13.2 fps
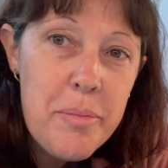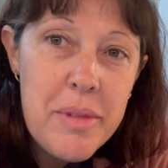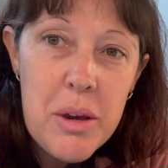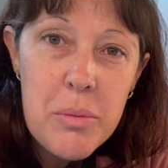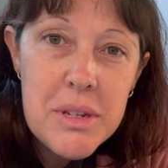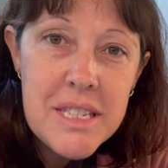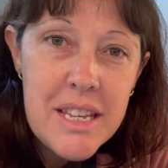
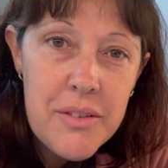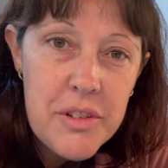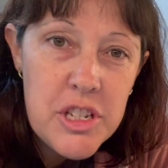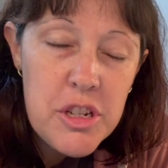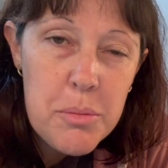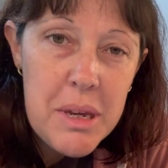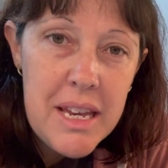It was given
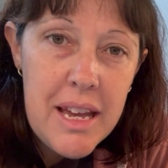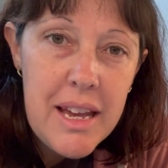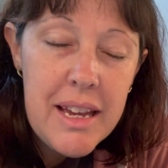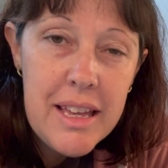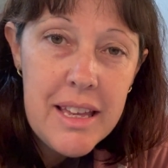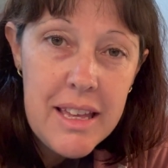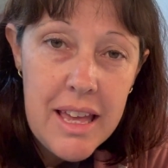to me,
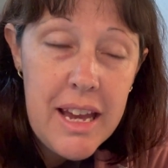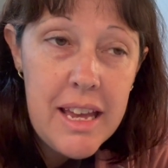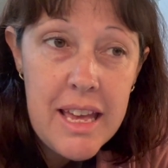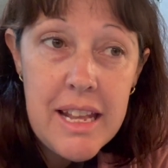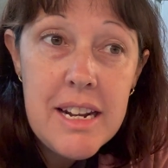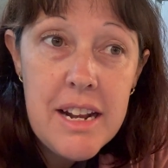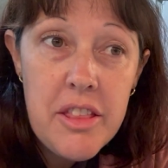
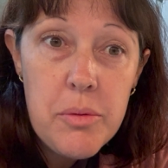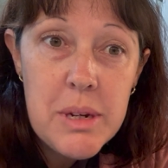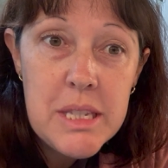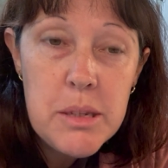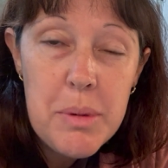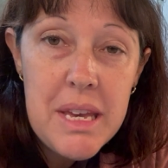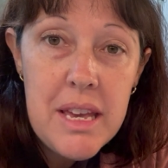again, another
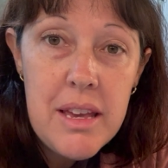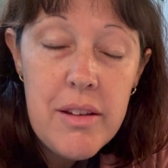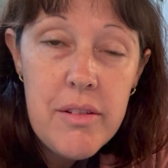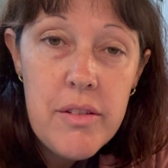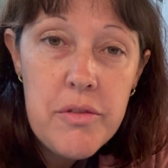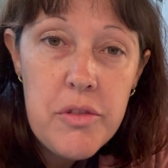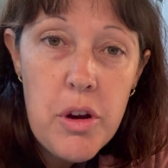recipe
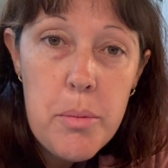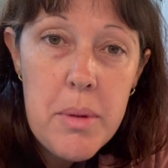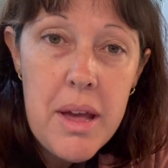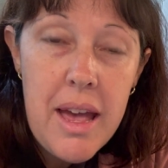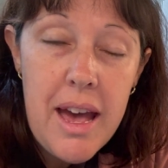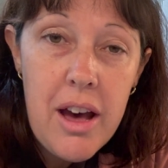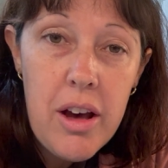from
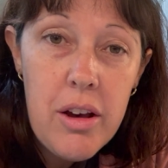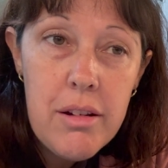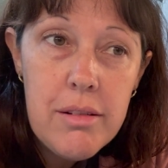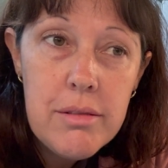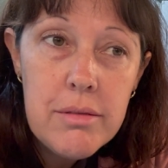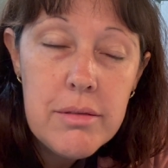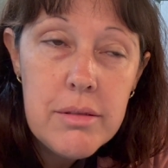
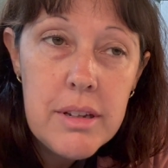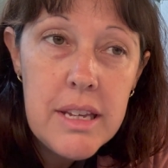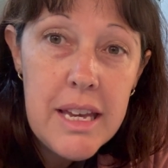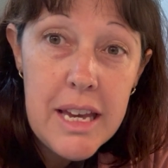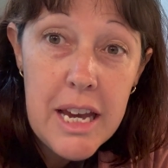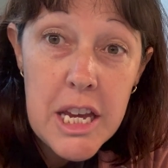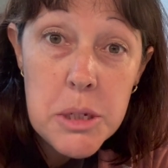our
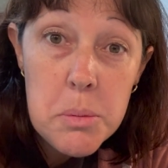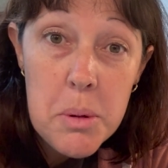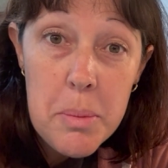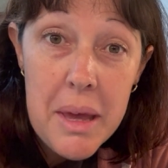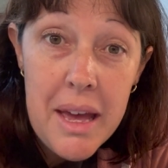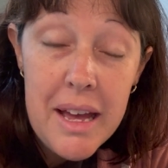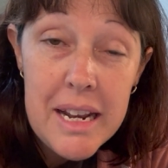engagement
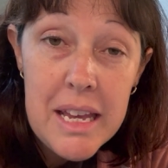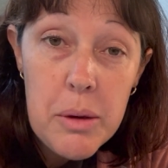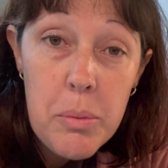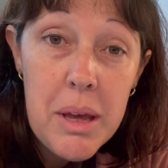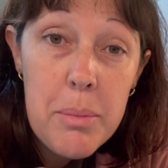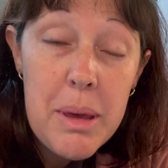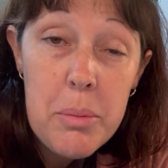party
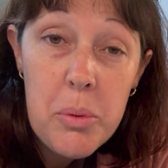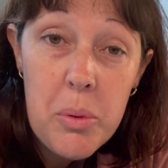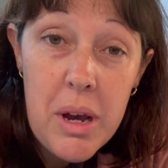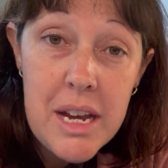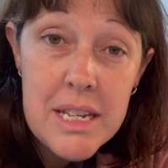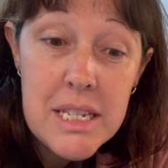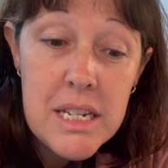where people were
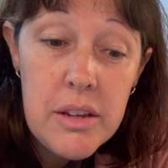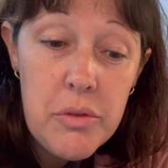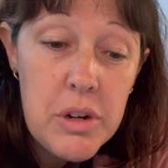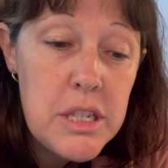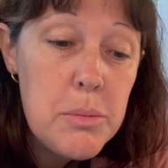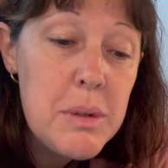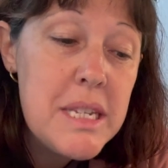asked to give
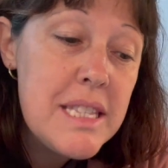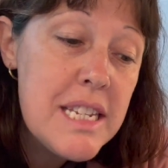recipes.